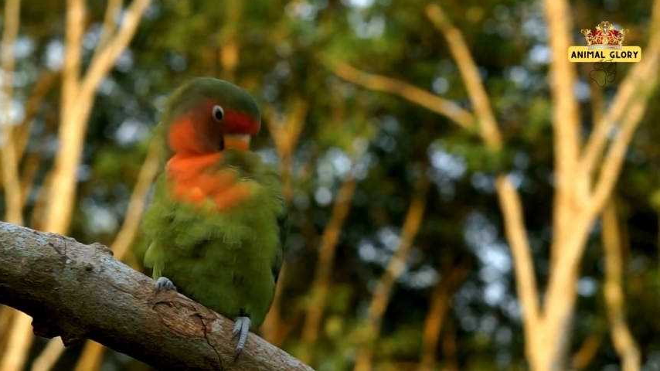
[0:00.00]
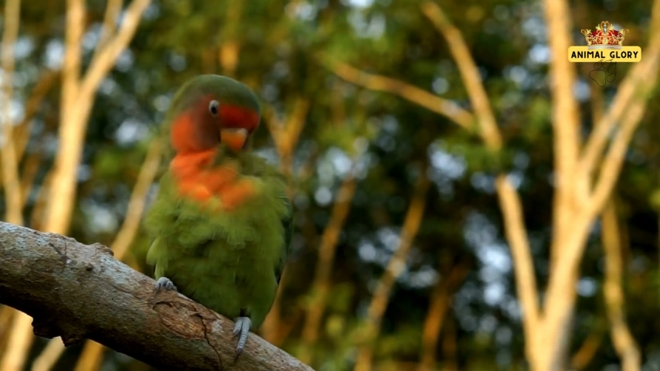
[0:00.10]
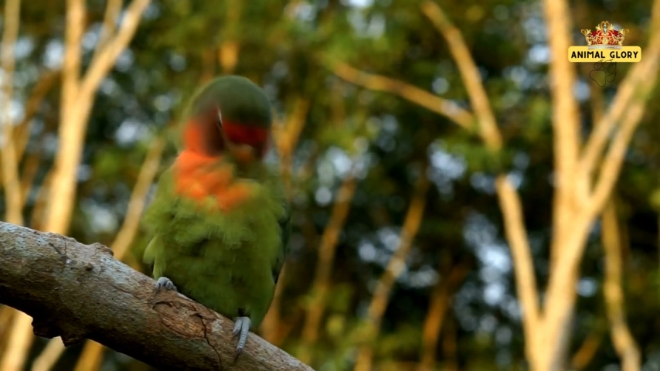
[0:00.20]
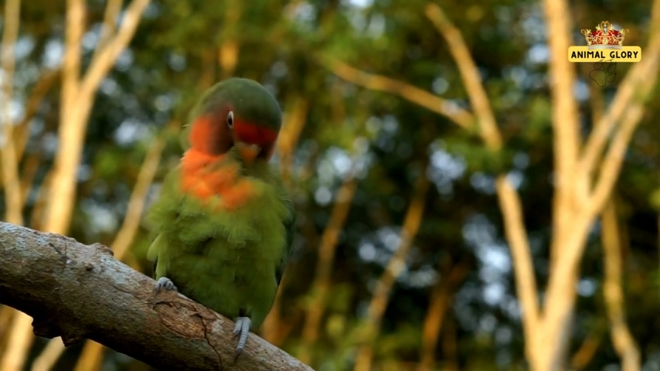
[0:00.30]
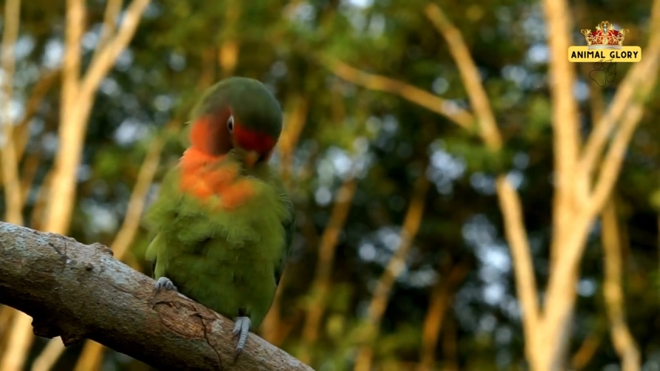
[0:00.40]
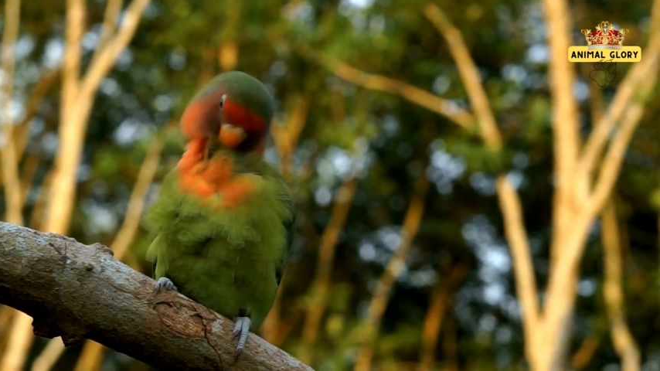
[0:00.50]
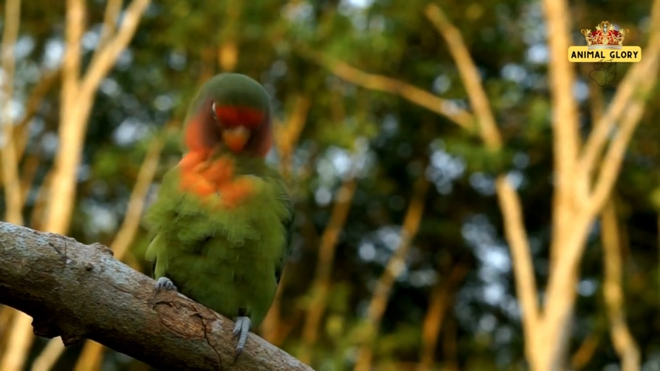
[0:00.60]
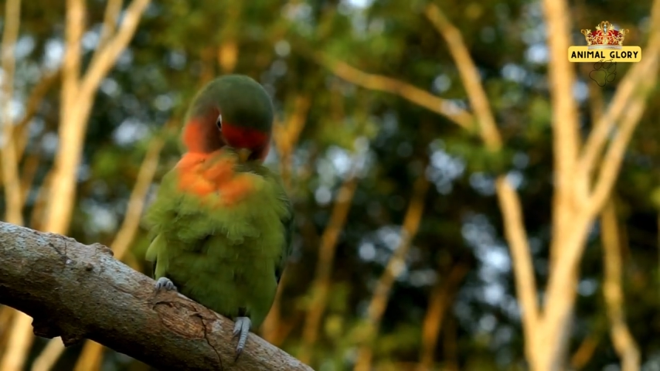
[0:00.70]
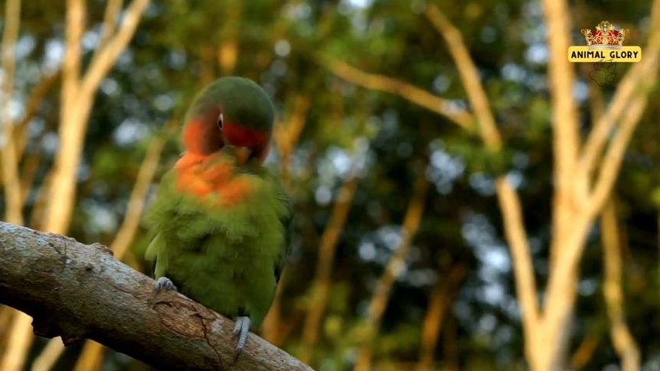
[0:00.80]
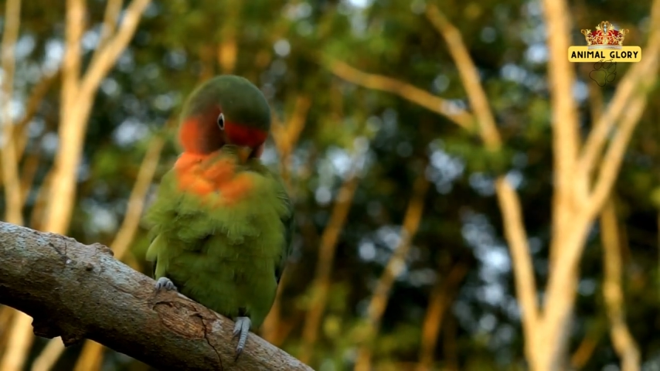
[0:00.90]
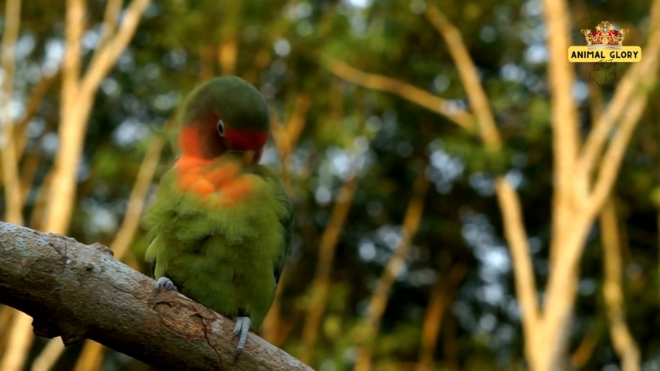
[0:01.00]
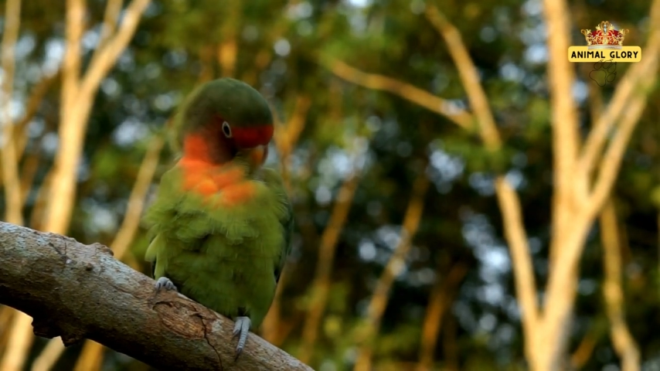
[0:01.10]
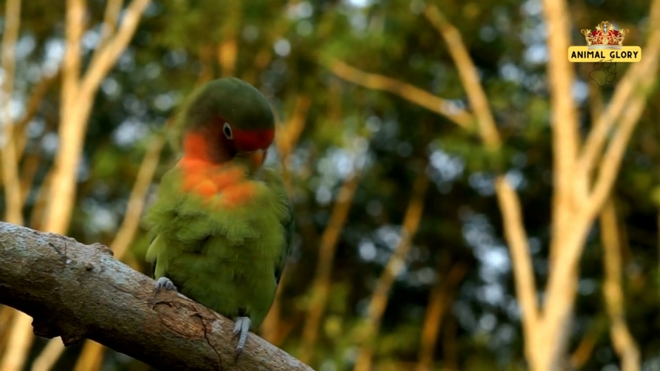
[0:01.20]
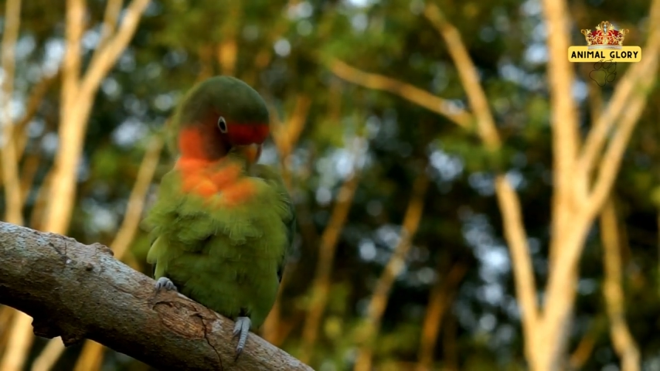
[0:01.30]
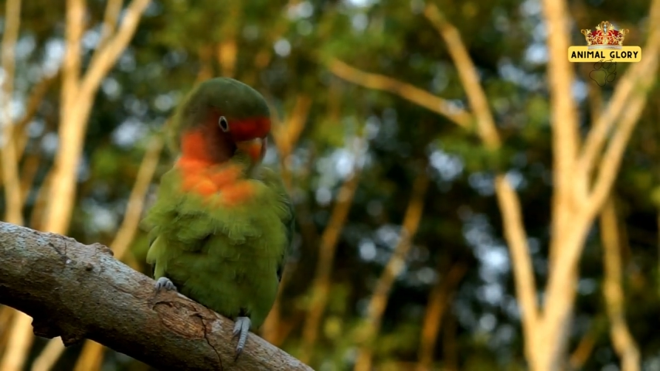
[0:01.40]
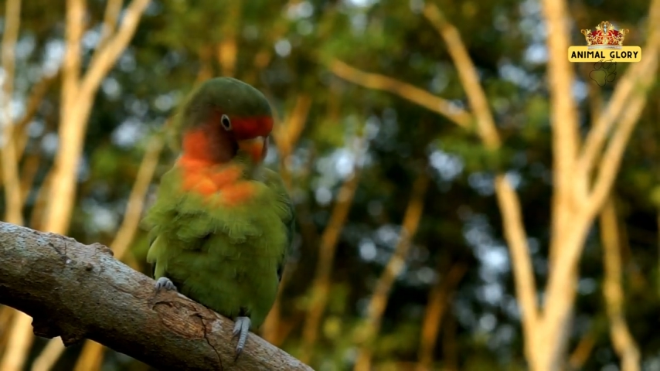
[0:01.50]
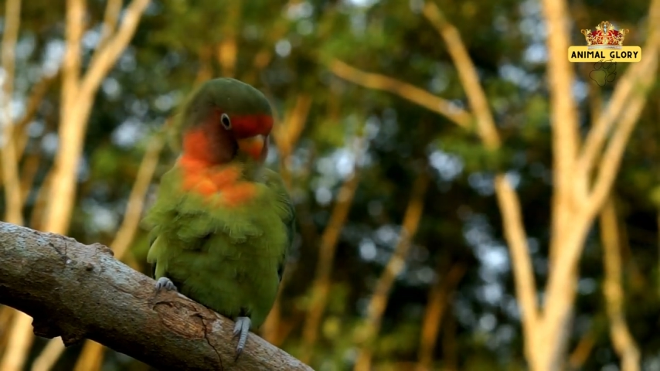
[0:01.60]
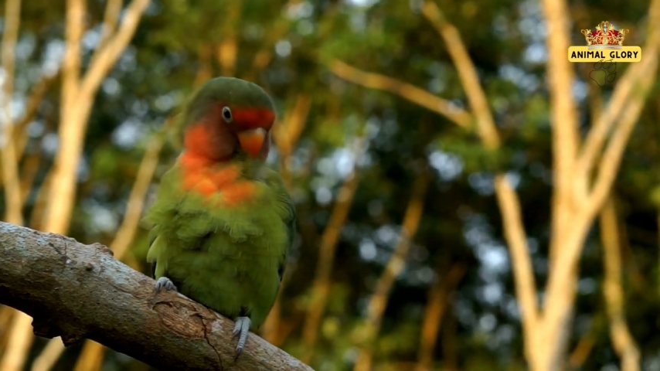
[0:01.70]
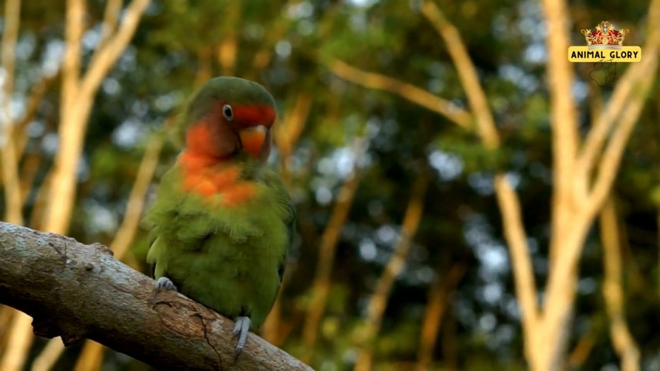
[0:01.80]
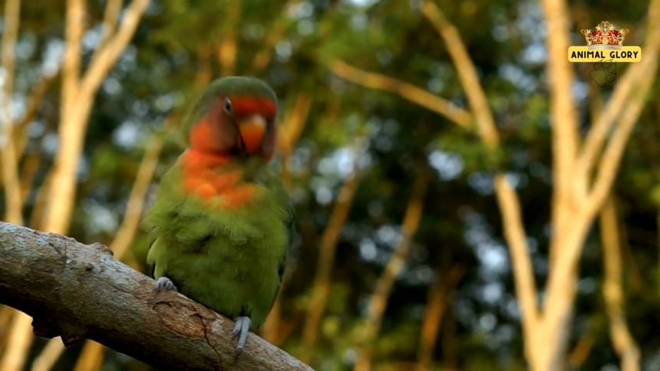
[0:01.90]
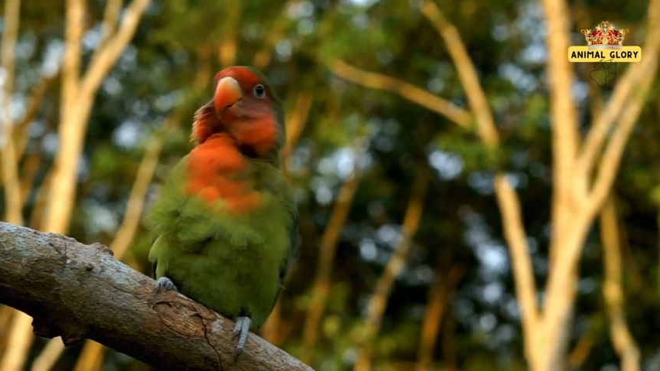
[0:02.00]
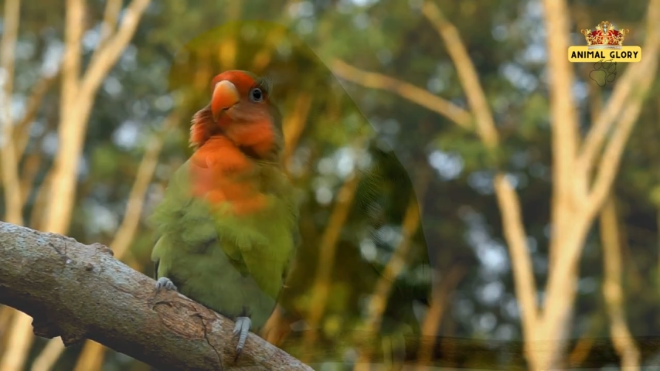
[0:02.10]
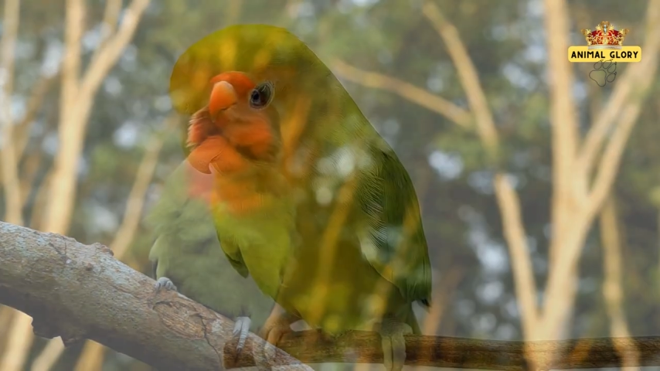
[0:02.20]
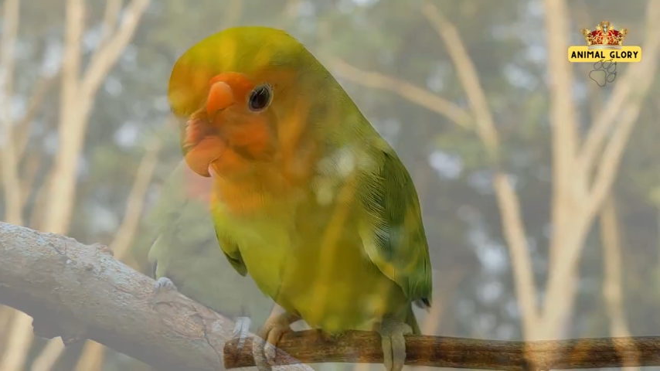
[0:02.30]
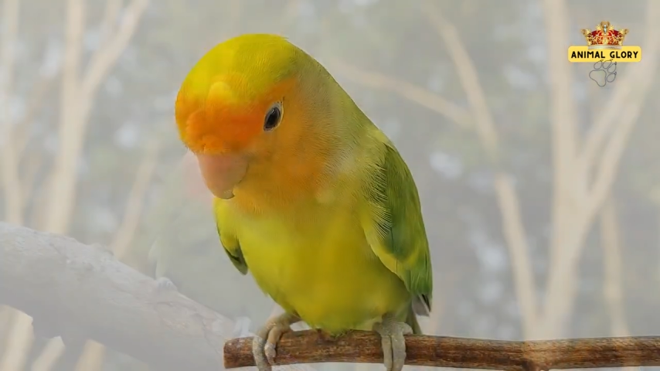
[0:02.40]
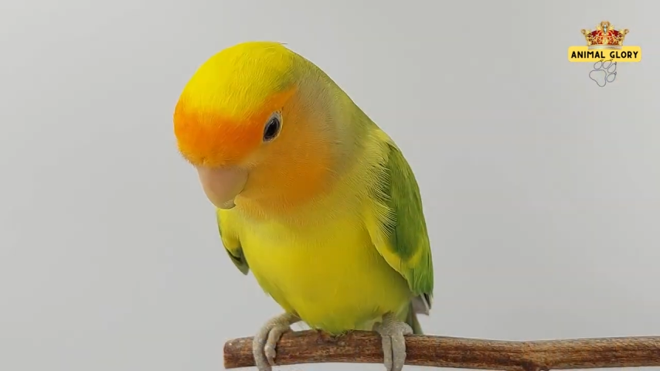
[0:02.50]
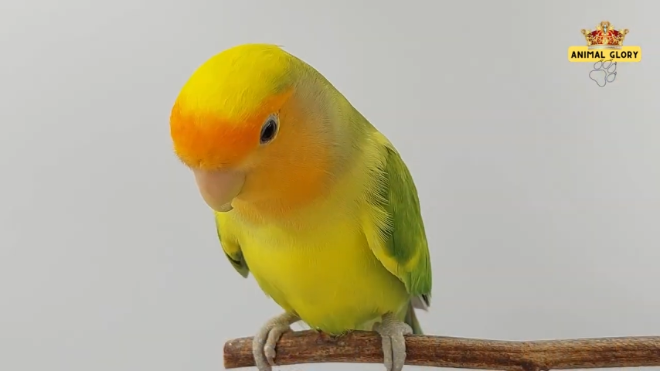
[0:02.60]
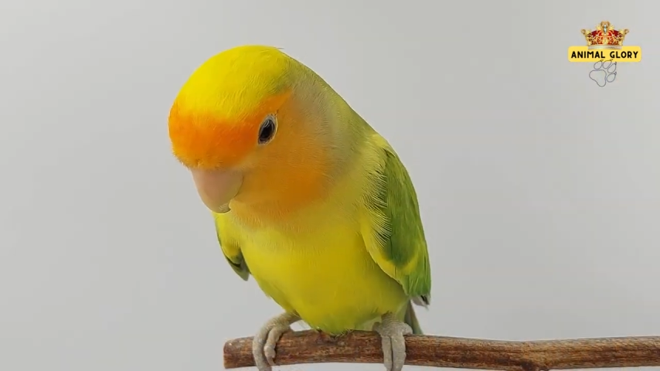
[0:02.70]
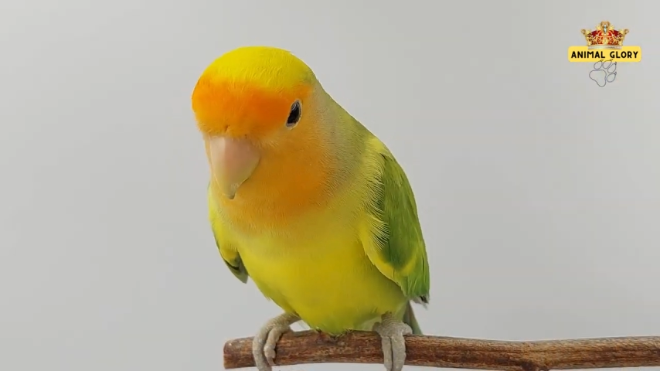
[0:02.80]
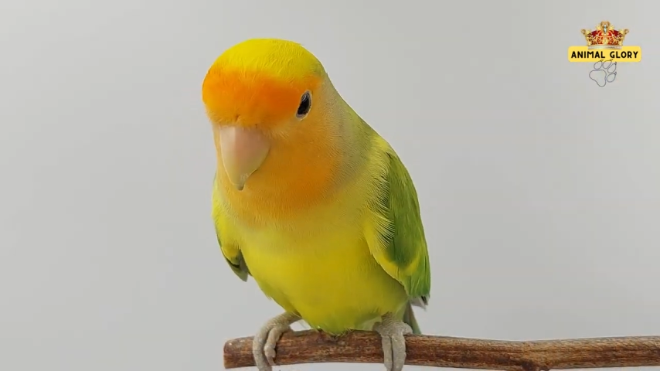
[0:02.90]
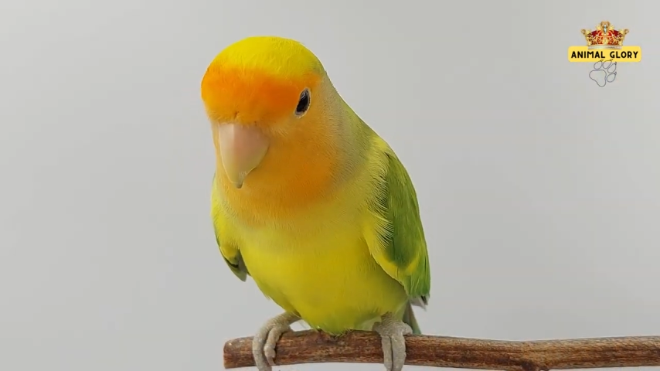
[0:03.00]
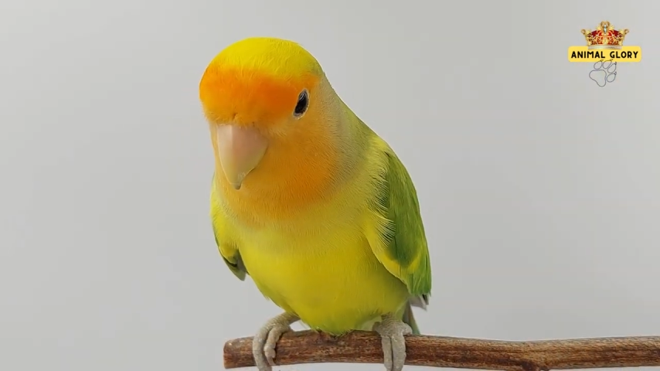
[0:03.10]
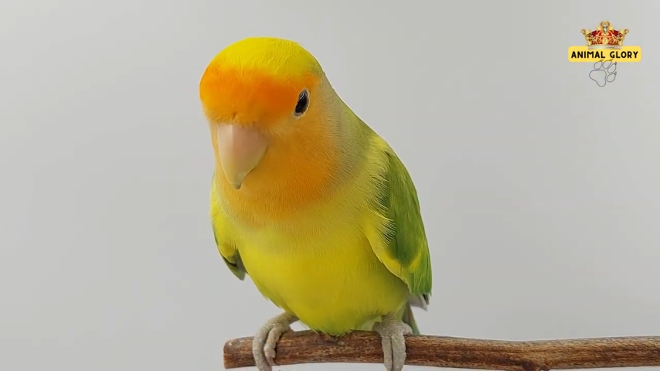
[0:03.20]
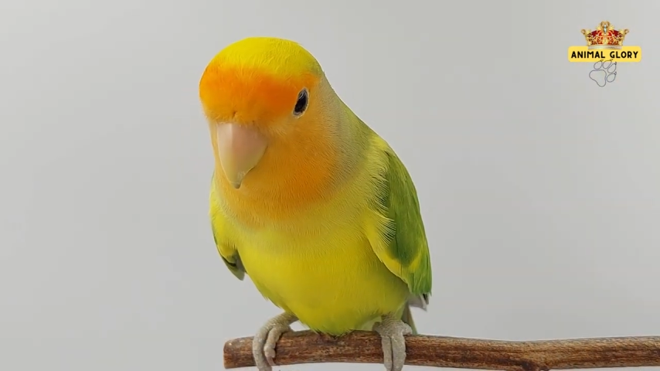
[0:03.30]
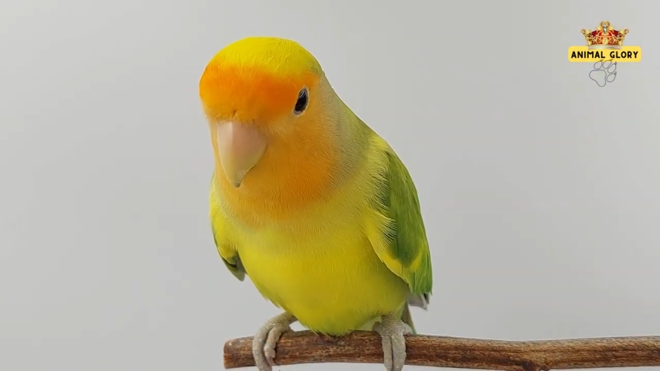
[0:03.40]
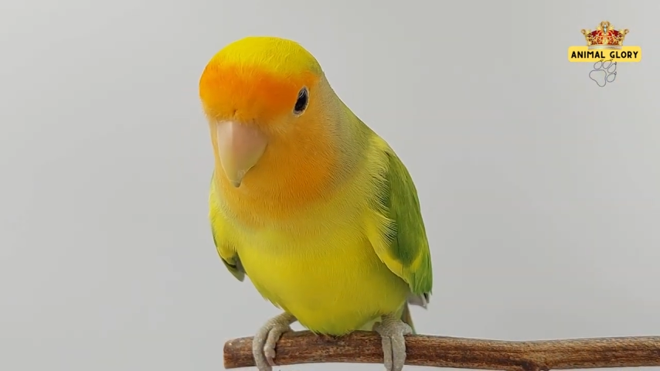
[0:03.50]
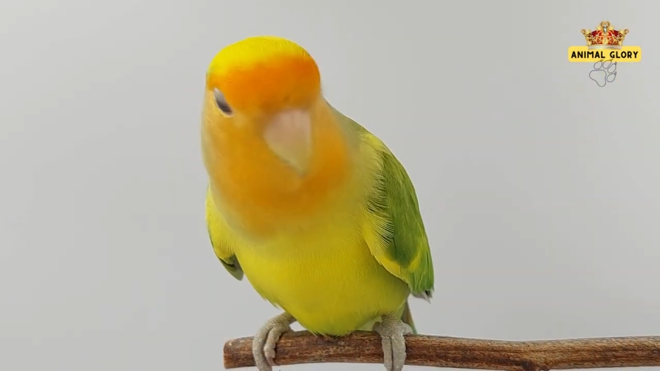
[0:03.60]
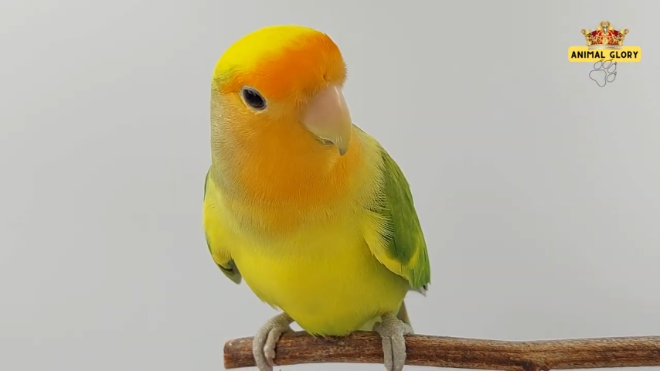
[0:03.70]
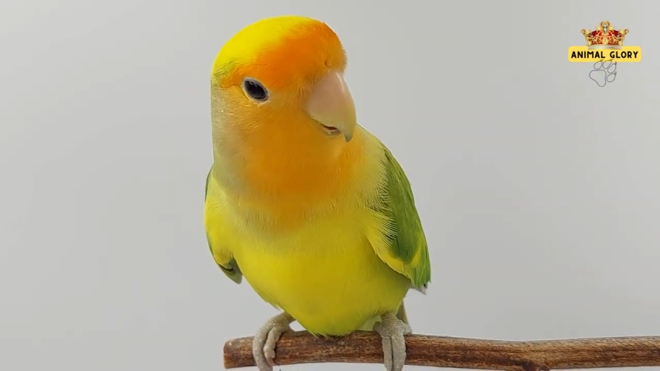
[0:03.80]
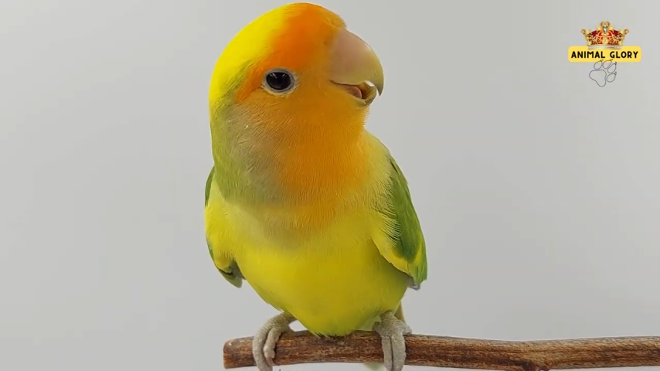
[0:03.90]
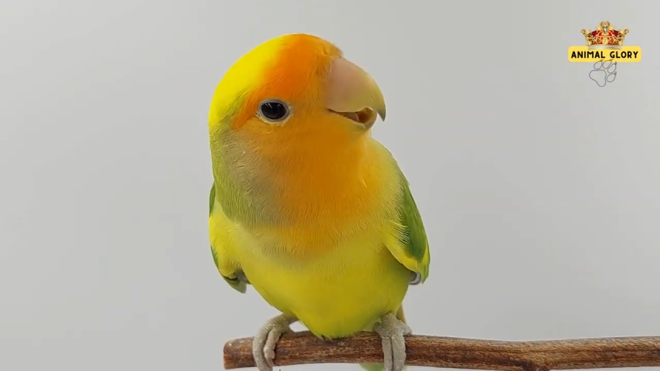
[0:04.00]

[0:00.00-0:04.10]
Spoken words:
[unreadable: no face in view]